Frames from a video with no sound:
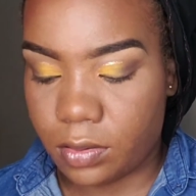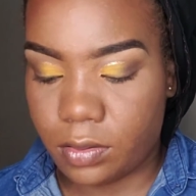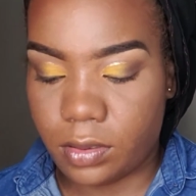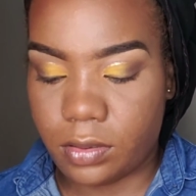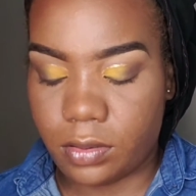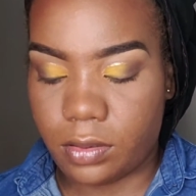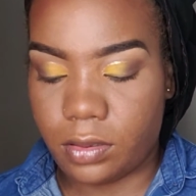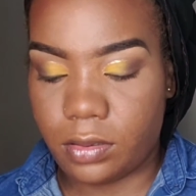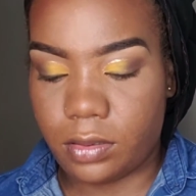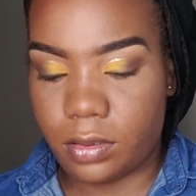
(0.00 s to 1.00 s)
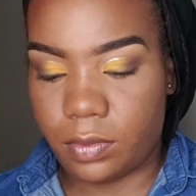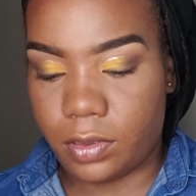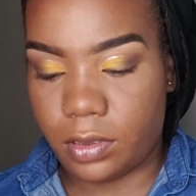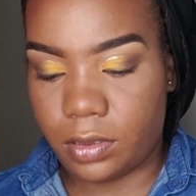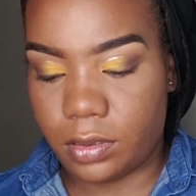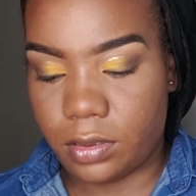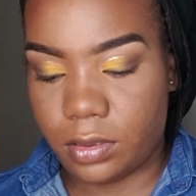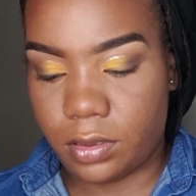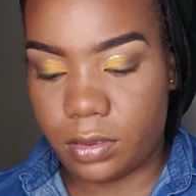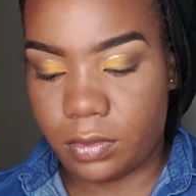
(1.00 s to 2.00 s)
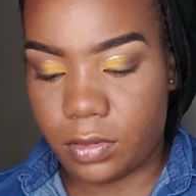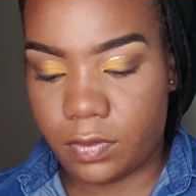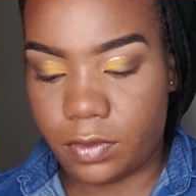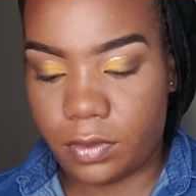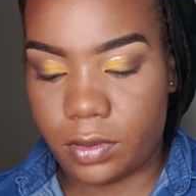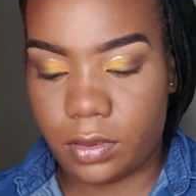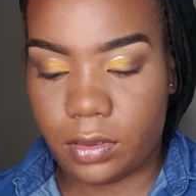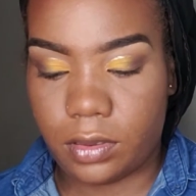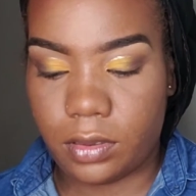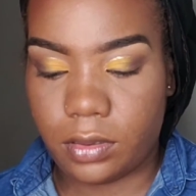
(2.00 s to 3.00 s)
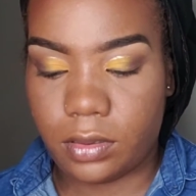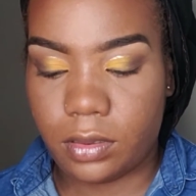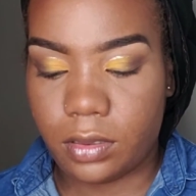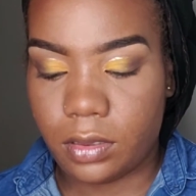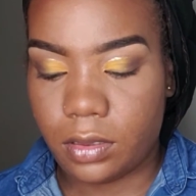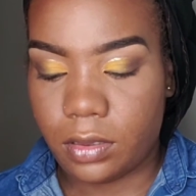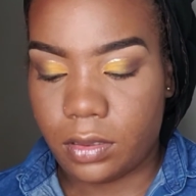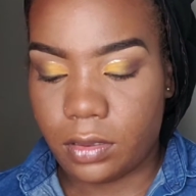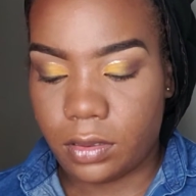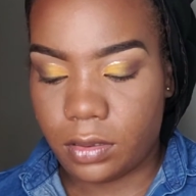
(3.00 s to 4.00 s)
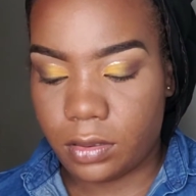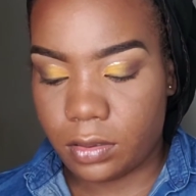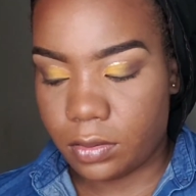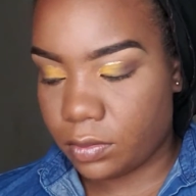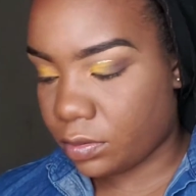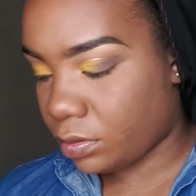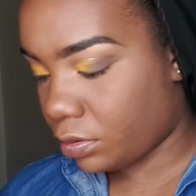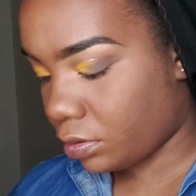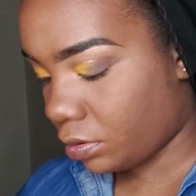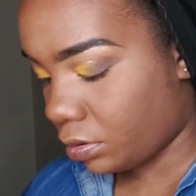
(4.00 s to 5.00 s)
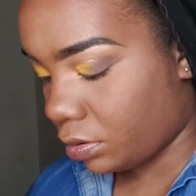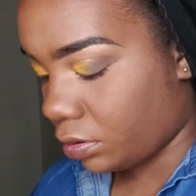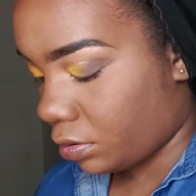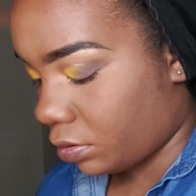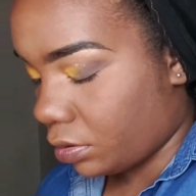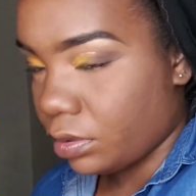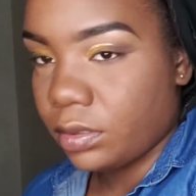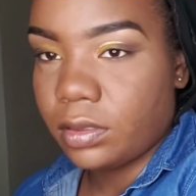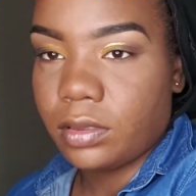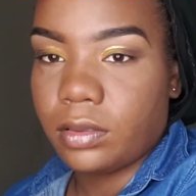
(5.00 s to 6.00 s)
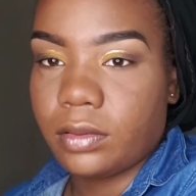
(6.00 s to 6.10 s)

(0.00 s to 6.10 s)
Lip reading: These are these type of lashes. Yeah, I'm definitely going to get these. So I'm just going to see how they look.